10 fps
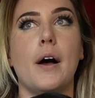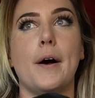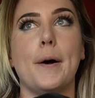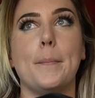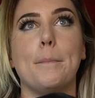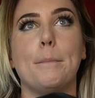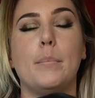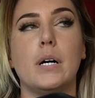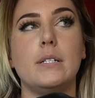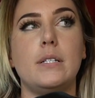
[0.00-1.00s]

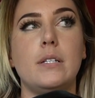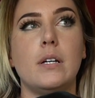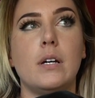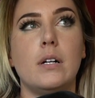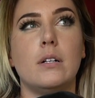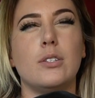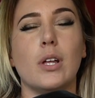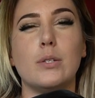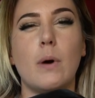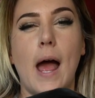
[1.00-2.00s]
So
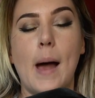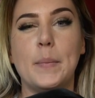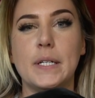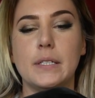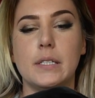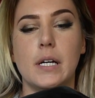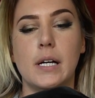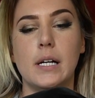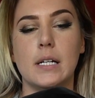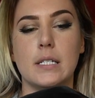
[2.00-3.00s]
that's what happened.
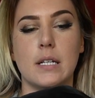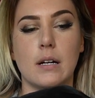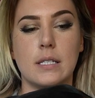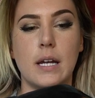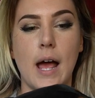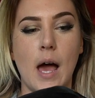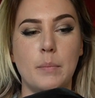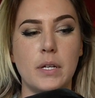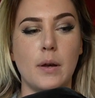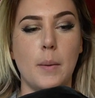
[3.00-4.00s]
It sucks that it
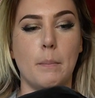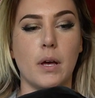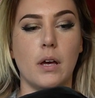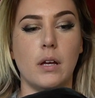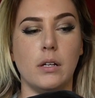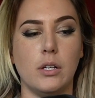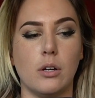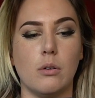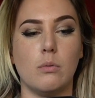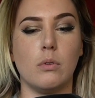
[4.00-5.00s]
happened, but you
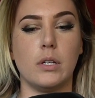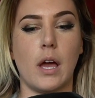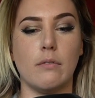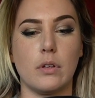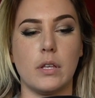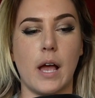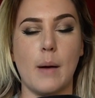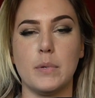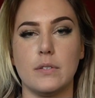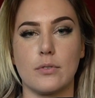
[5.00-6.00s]
know, everything
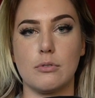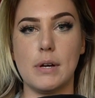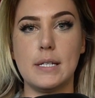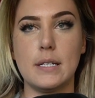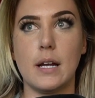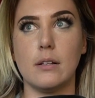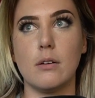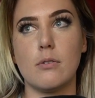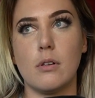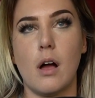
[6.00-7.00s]
happens for a reason. I
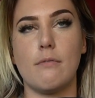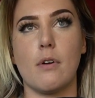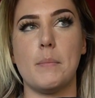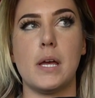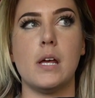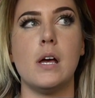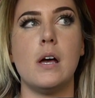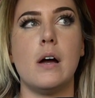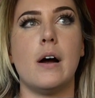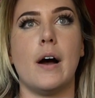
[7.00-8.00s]
learned a lot from it.
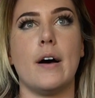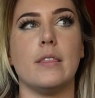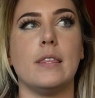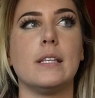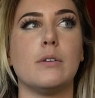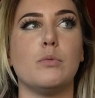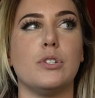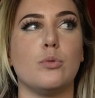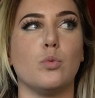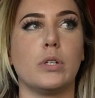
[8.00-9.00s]
The thing that
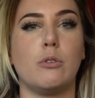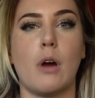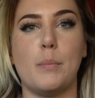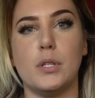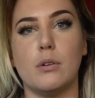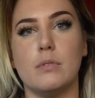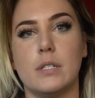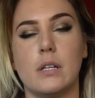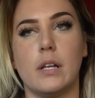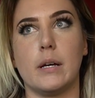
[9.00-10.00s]
was really crappy though
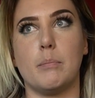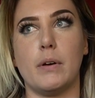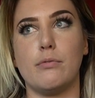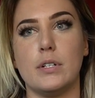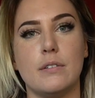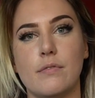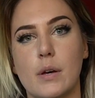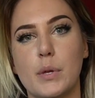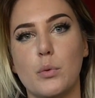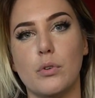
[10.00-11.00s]
is that like my friends and
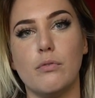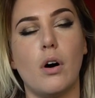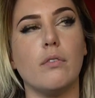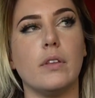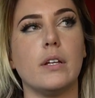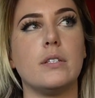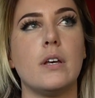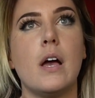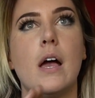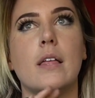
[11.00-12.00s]
family were involved, and
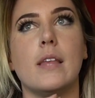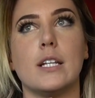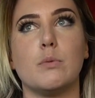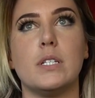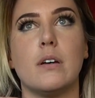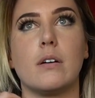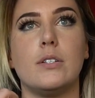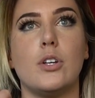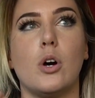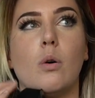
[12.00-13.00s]
that's what
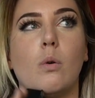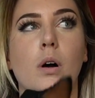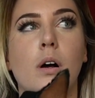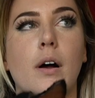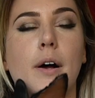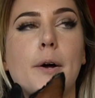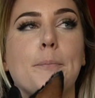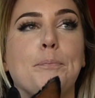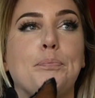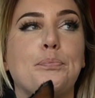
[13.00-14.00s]
sucks. So
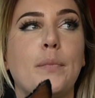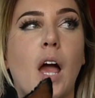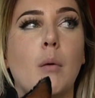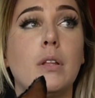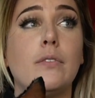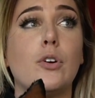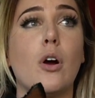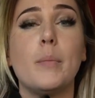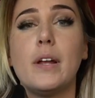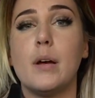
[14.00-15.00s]
I believe in
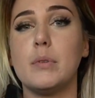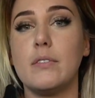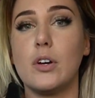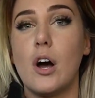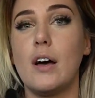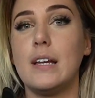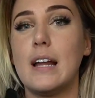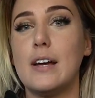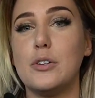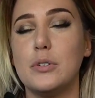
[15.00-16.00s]
karma and I believe in God, and
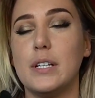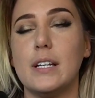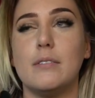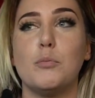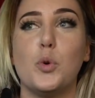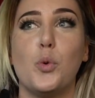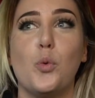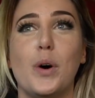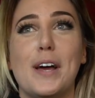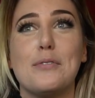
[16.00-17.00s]
I know that
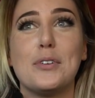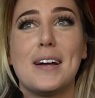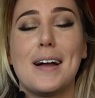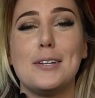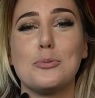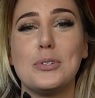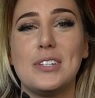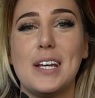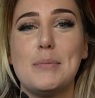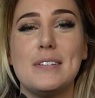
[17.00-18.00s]
whatever that guy's real
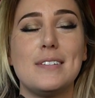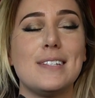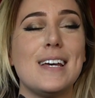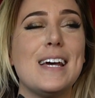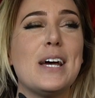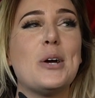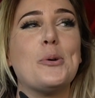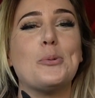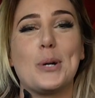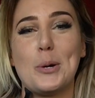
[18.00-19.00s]
name is,
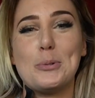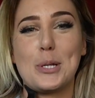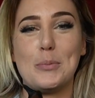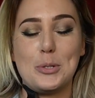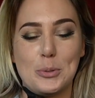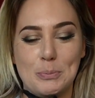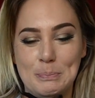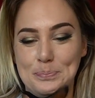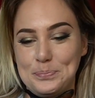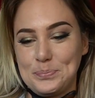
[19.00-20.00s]
we'll get what's coming to him.
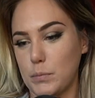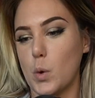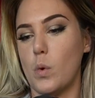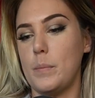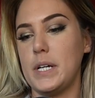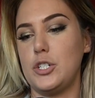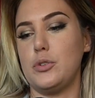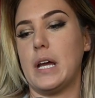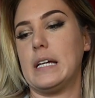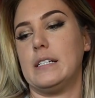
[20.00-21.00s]
What made
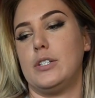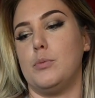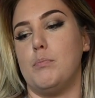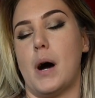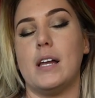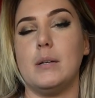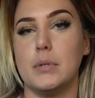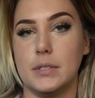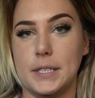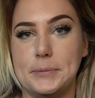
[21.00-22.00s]
you get into
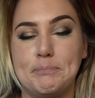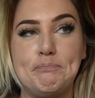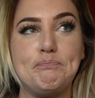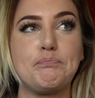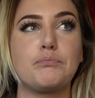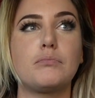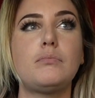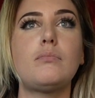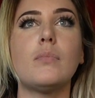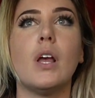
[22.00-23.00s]
bodybuilding?
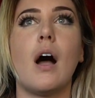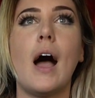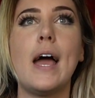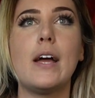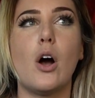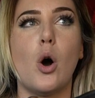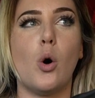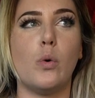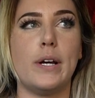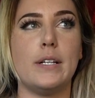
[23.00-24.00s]
I
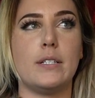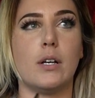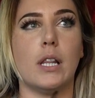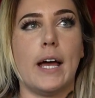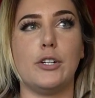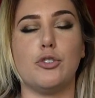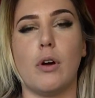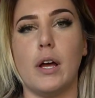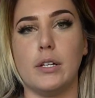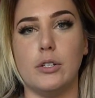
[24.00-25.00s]
always like
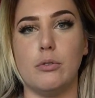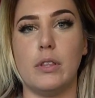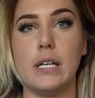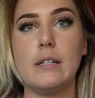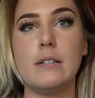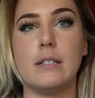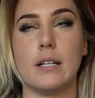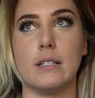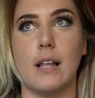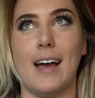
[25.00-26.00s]
trying new things.
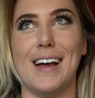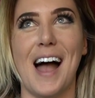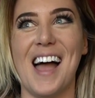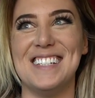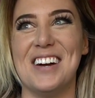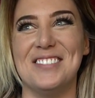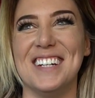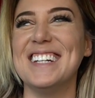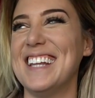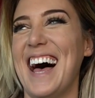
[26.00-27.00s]
That's a lie. I
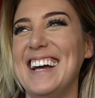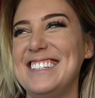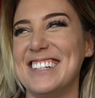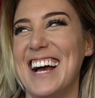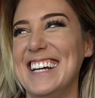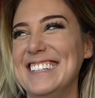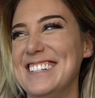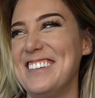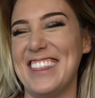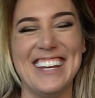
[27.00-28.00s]
never like trying
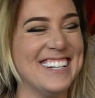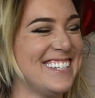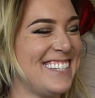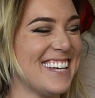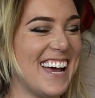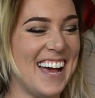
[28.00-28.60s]
new things.